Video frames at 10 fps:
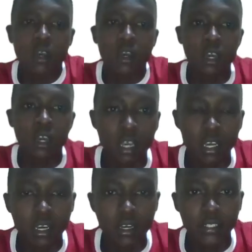
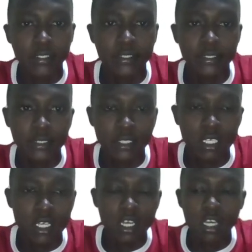Uh,
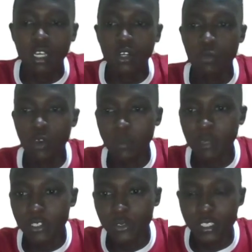Good morning, my
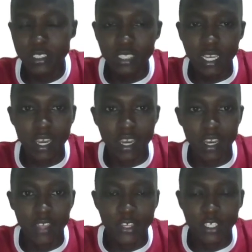students.
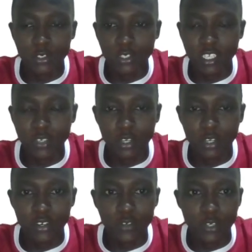I think today we are
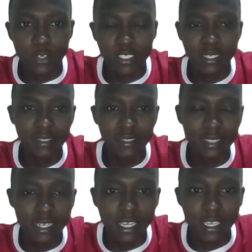ready for this class,
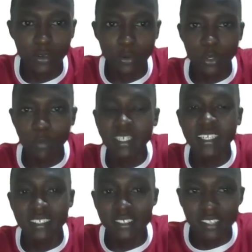and I will
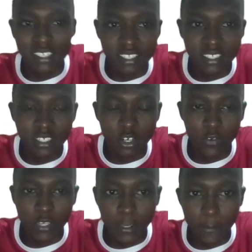begin right
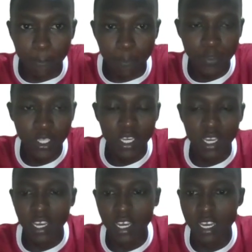over here.
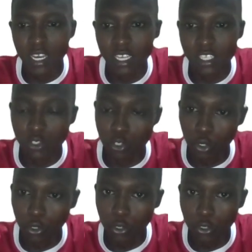As you
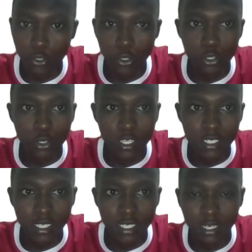all know
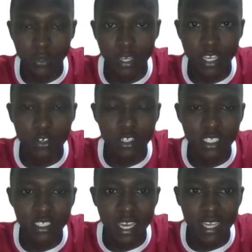that we had already
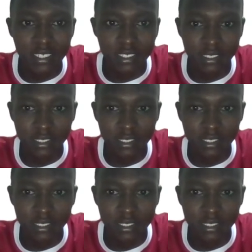done